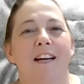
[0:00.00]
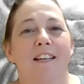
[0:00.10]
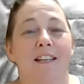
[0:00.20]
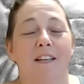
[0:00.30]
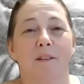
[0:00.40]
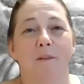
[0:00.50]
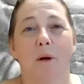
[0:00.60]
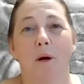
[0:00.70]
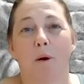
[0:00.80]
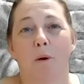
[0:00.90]

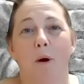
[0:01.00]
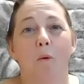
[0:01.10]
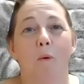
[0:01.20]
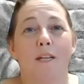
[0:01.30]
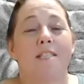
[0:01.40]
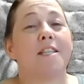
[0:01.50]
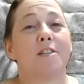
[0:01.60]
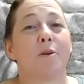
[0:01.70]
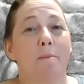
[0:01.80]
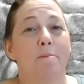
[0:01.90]
Well, what is
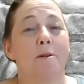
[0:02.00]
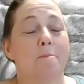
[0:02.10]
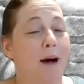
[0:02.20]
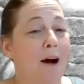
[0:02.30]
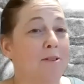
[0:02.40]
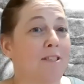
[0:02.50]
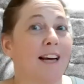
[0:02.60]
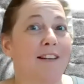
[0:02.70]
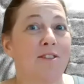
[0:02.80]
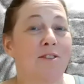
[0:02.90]
Decrypted about?
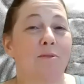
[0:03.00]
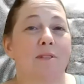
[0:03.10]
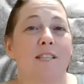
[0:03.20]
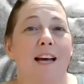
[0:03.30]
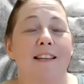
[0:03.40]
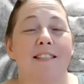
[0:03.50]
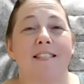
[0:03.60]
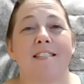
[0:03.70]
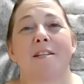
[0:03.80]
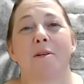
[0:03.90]
Can you tell
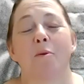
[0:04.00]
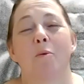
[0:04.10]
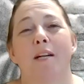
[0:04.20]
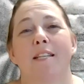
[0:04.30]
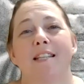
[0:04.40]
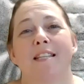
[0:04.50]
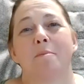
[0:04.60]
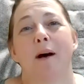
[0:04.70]
us what it is